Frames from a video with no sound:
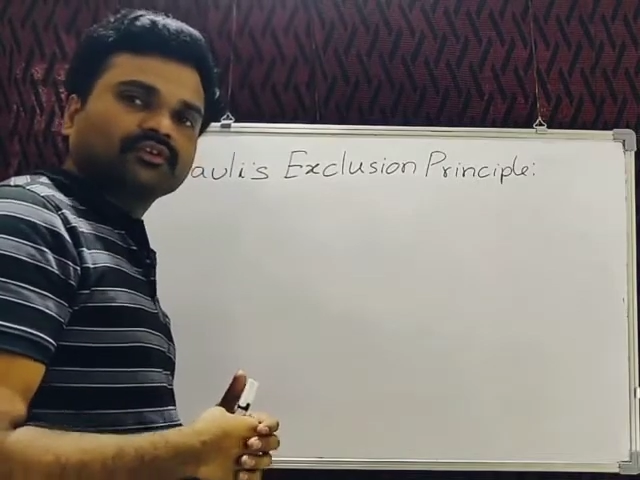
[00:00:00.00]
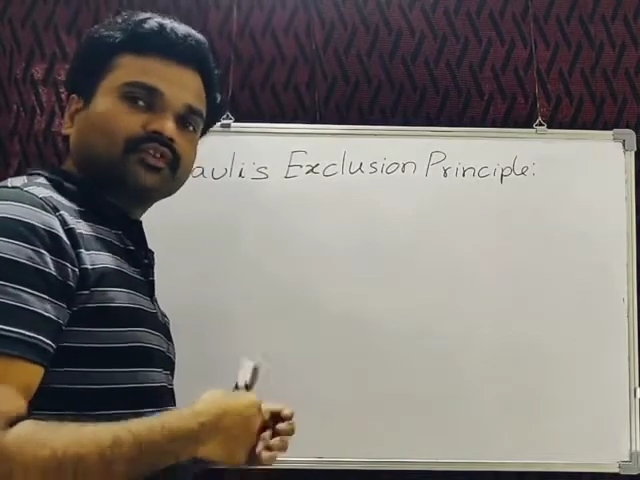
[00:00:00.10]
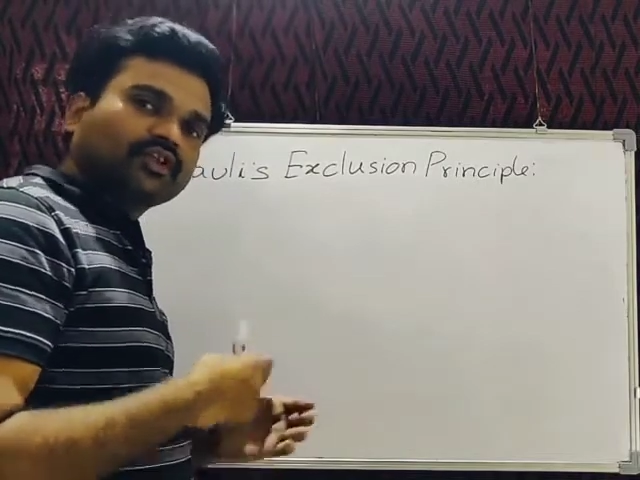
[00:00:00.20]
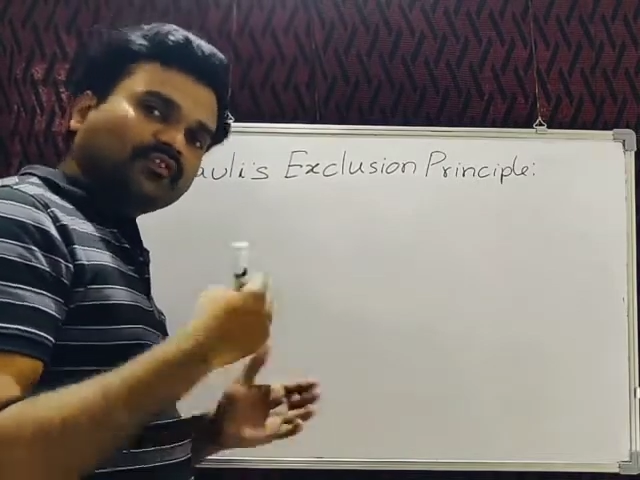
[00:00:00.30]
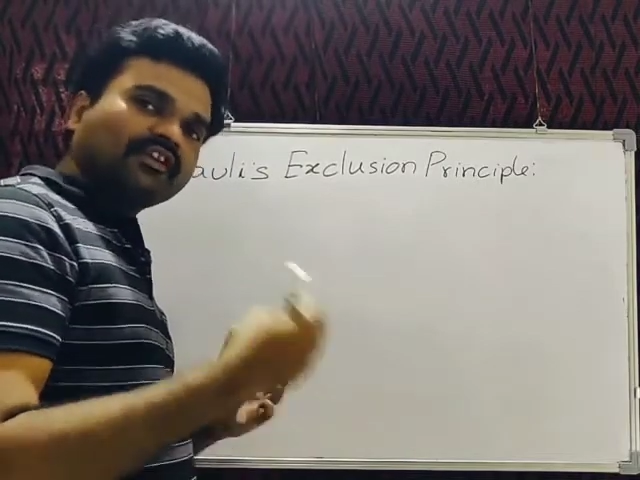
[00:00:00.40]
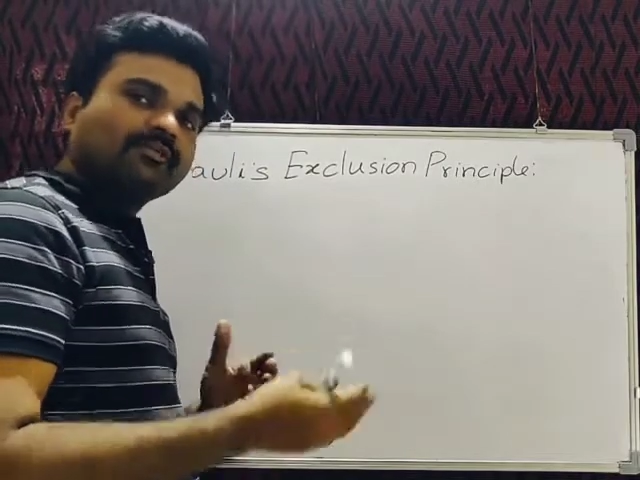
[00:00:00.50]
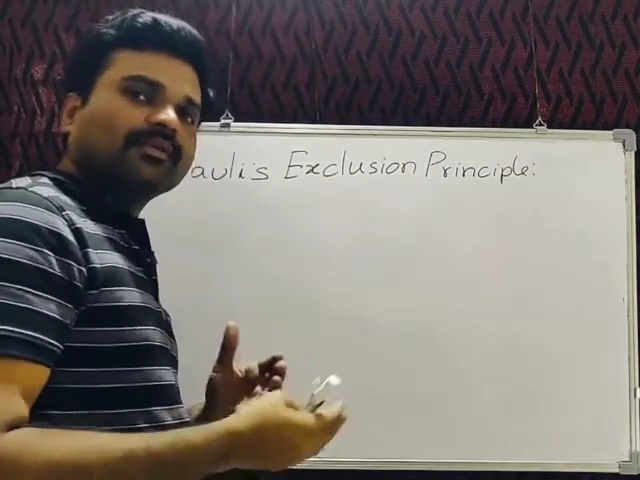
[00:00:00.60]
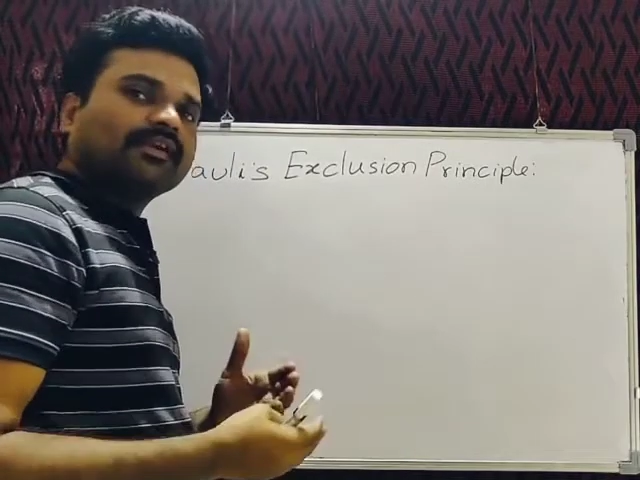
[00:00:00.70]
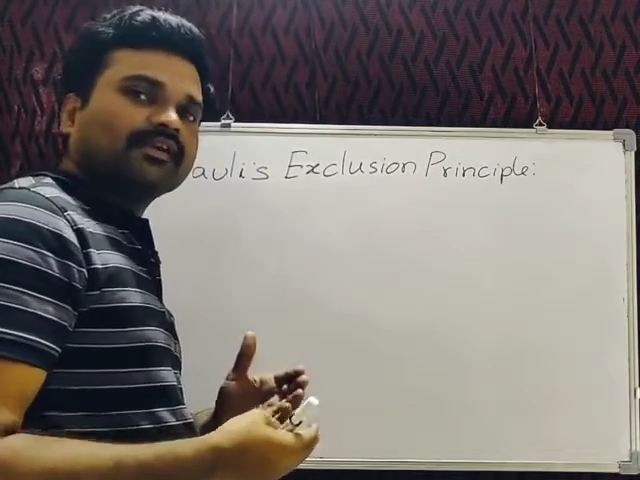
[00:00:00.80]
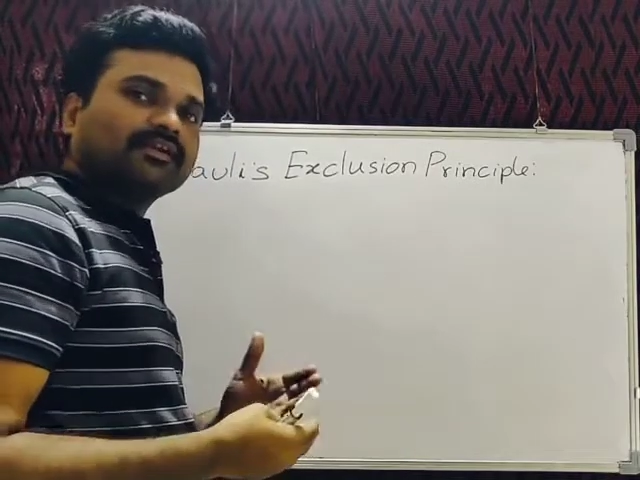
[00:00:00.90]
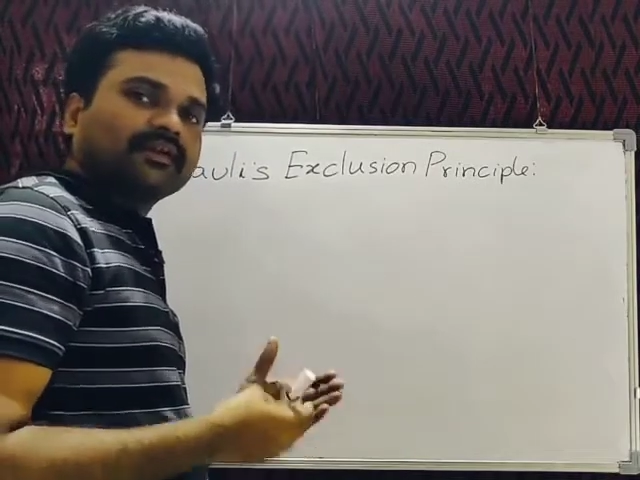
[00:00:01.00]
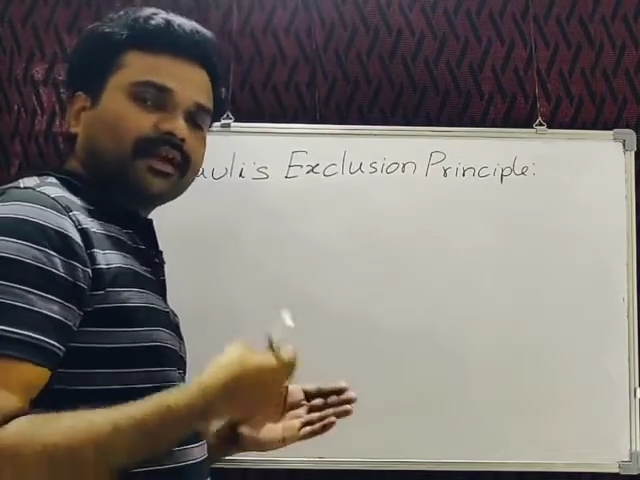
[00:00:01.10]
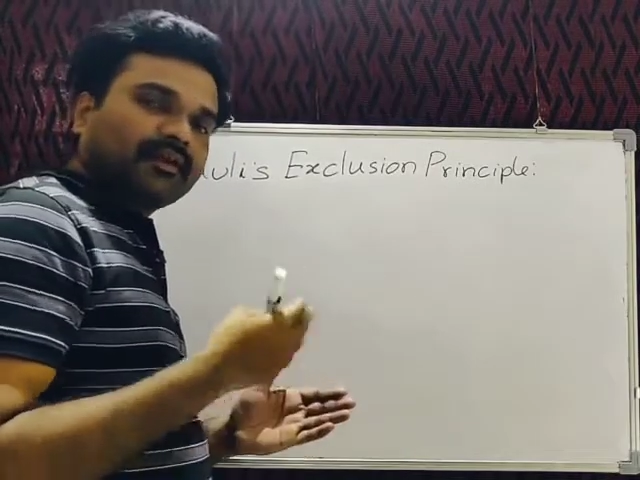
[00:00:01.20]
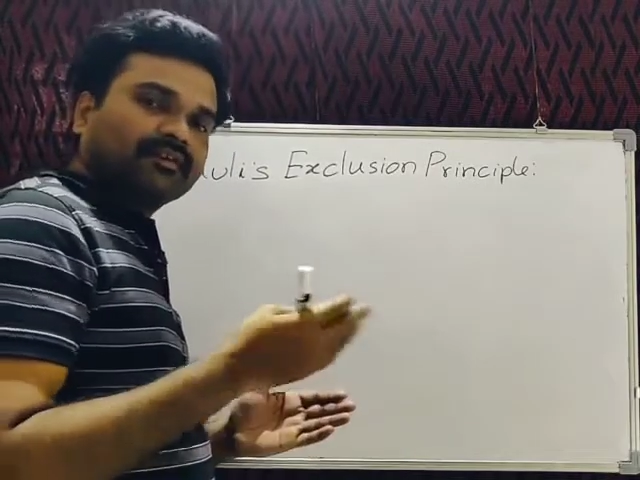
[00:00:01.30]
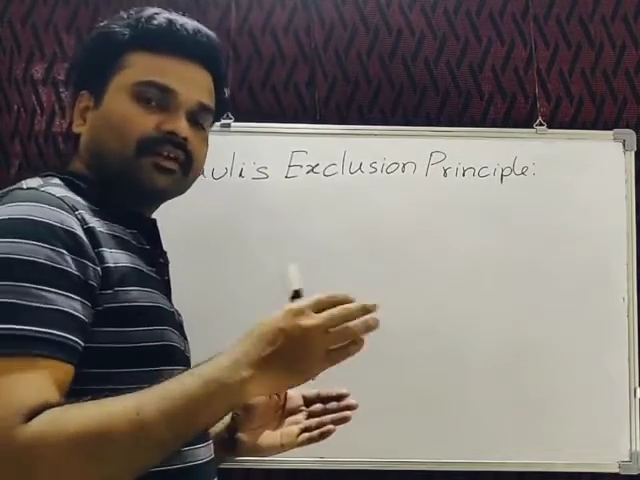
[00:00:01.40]
they will be
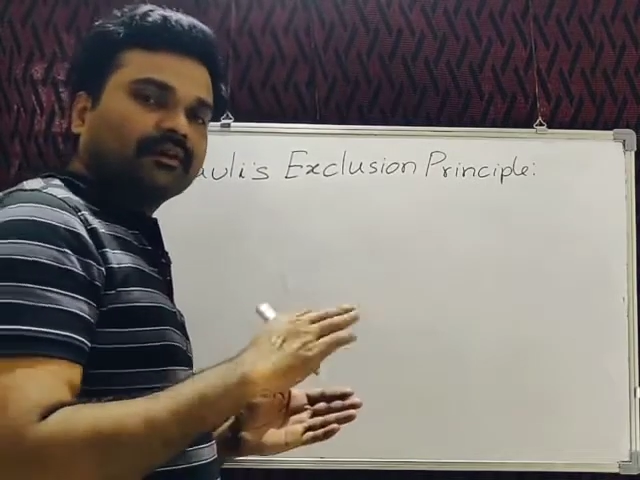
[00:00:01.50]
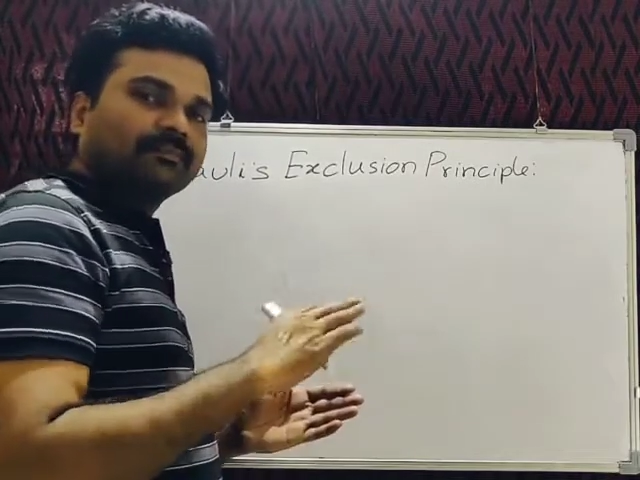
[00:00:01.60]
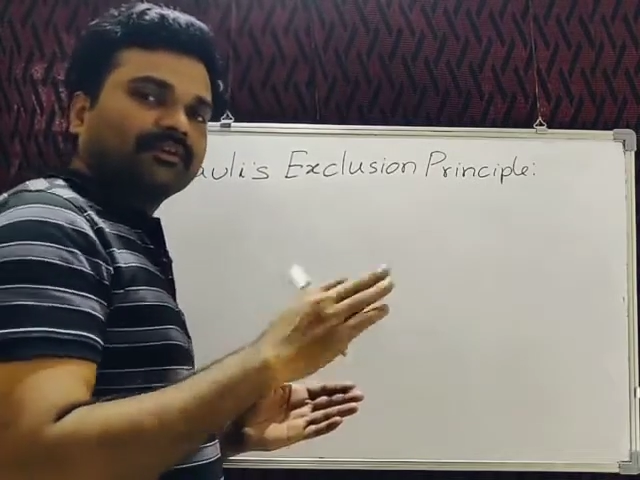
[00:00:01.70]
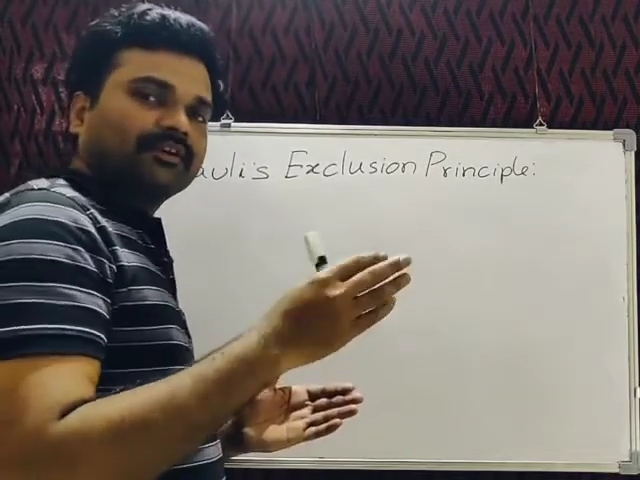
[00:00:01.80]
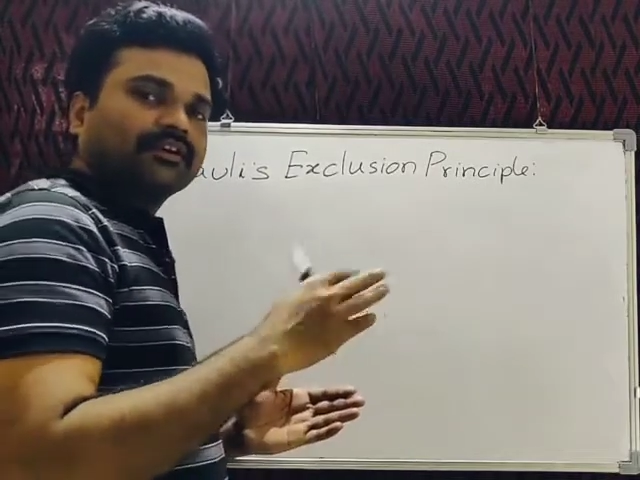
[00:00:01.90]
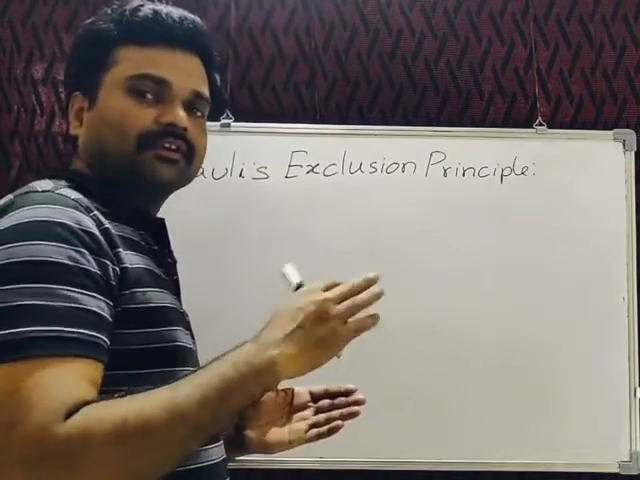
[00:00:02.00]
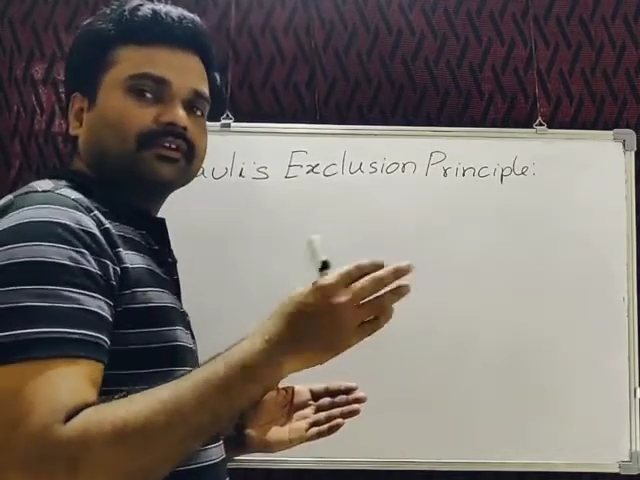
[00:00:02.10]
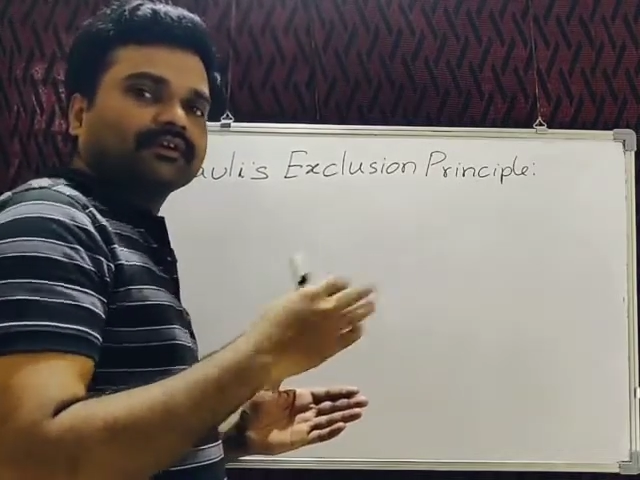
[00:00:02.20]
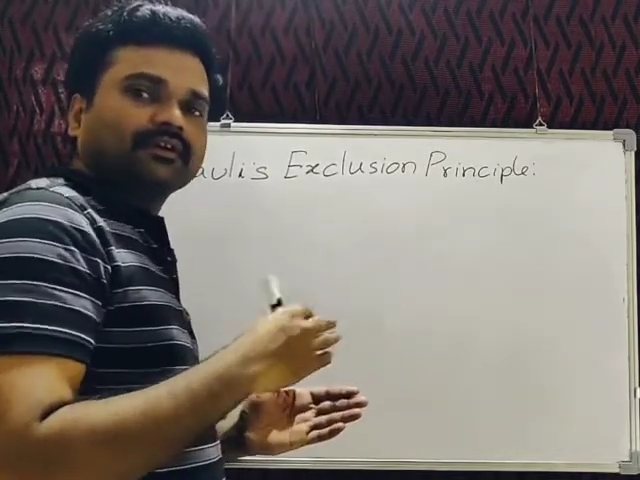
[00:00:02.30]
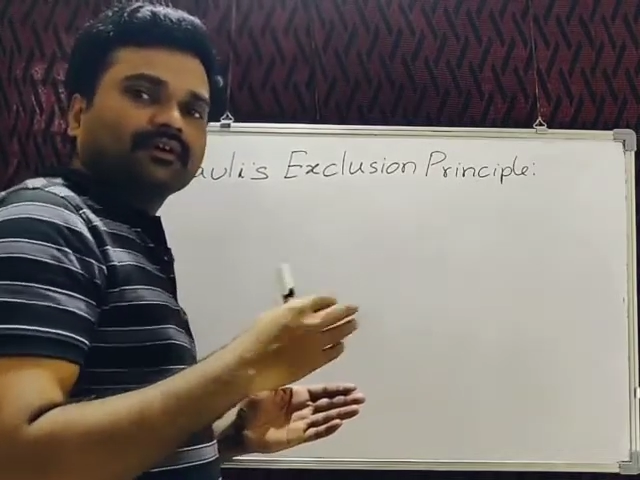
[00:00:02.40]
having completely